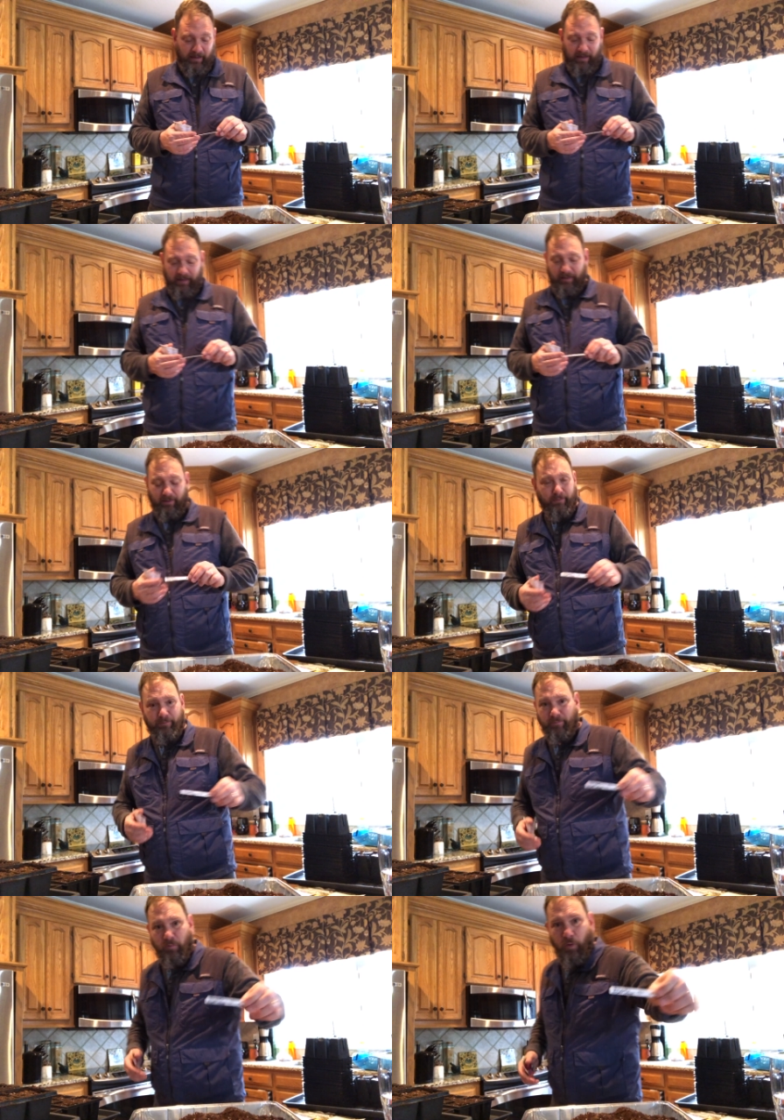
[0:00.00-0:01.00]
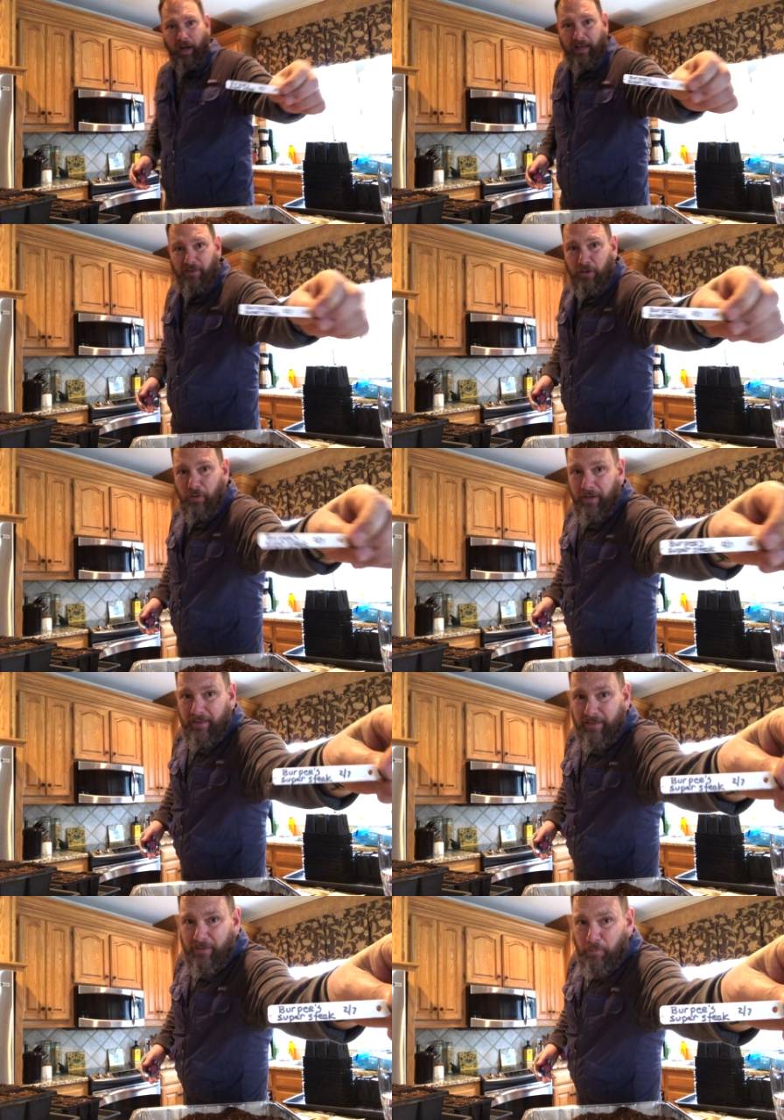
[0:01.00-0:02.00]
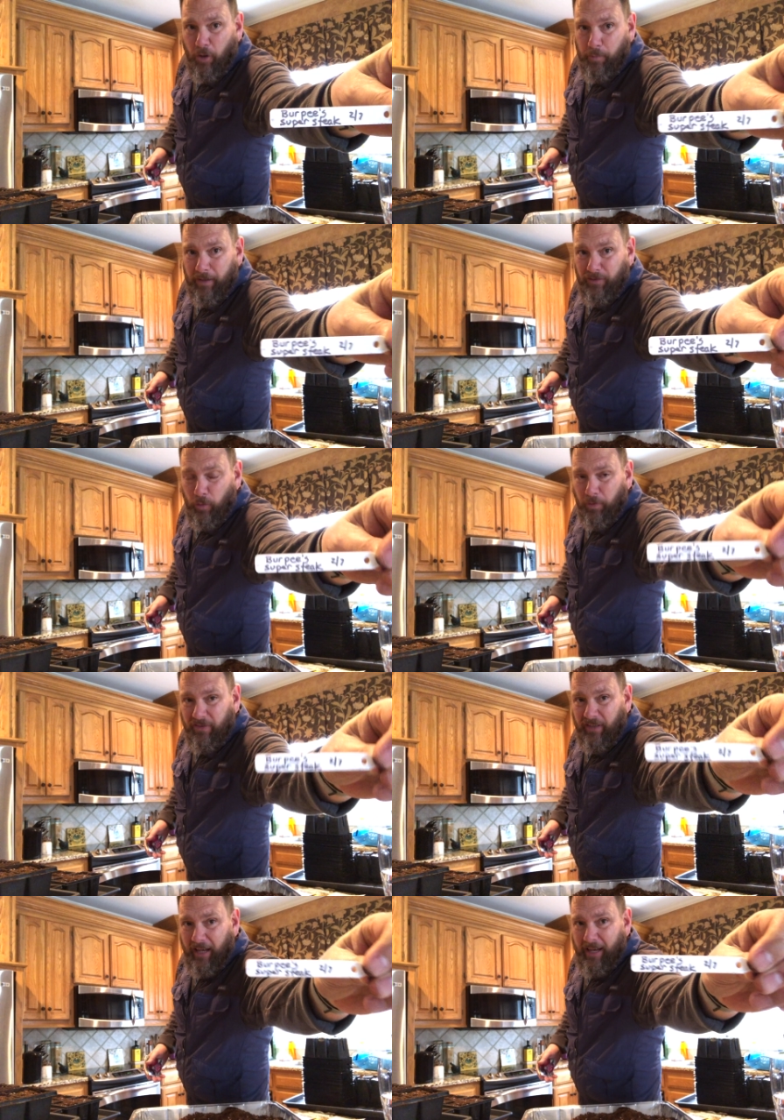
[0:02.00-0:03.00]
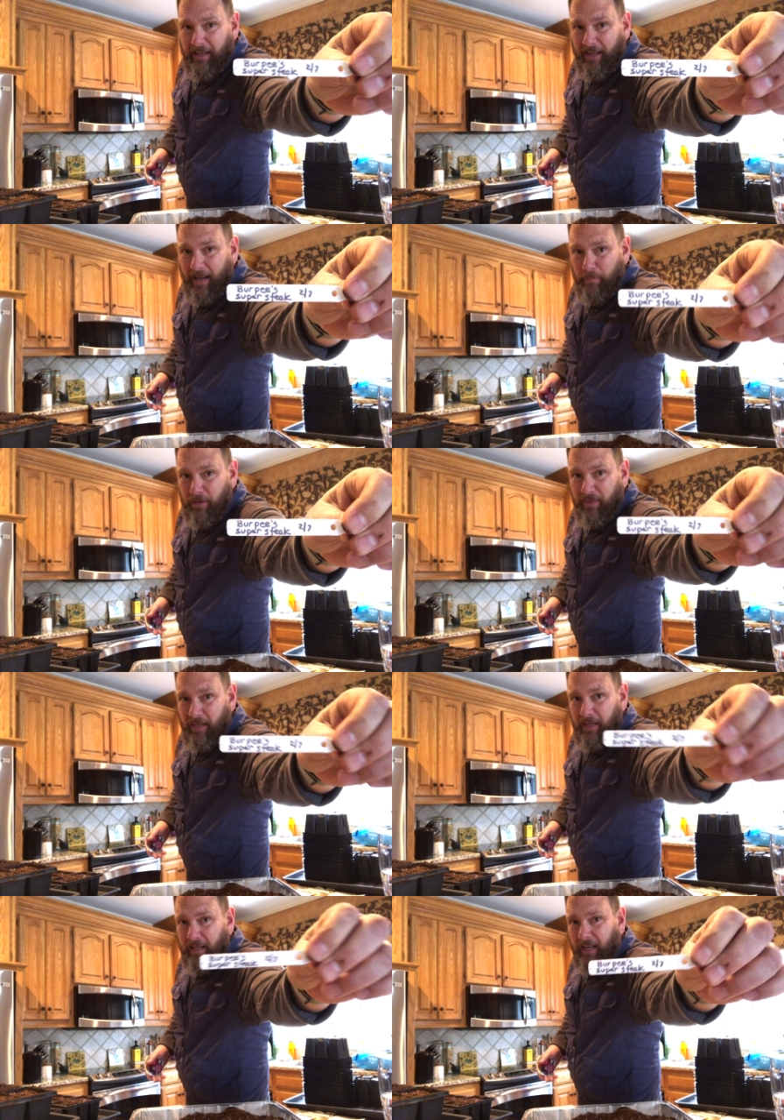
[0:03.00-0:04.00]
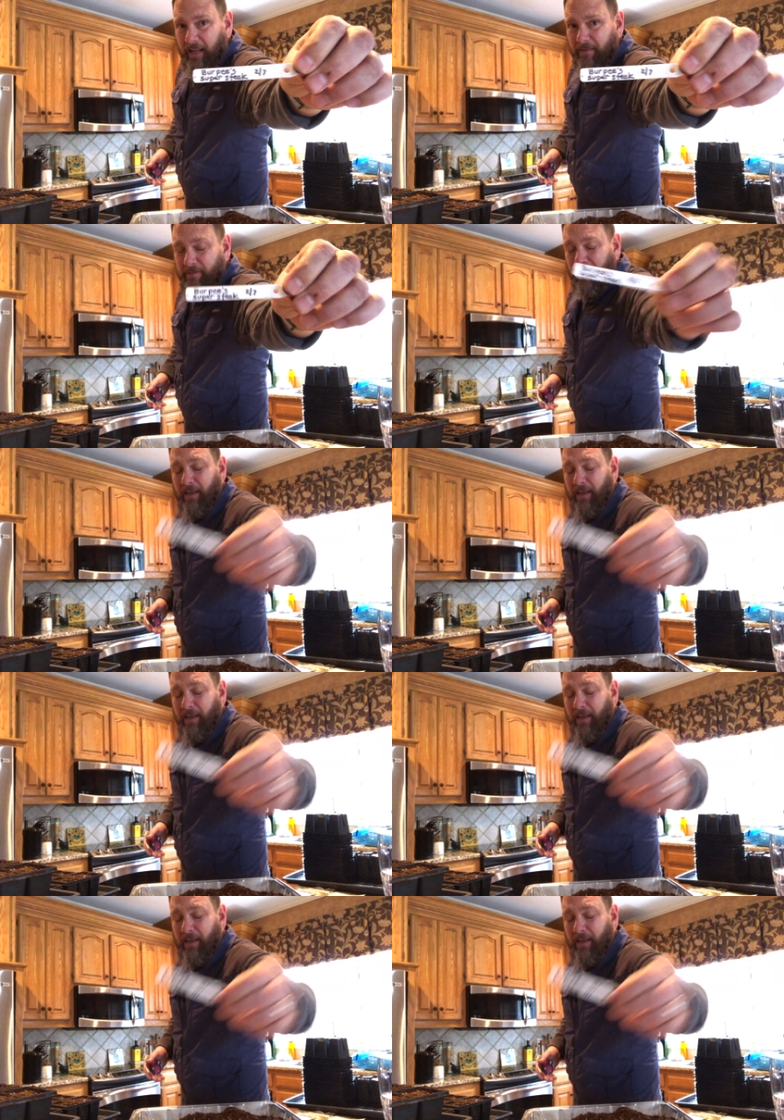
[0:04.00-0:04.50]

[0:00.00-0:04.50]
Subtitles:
and what I do is Burpee Super Steak, and I put the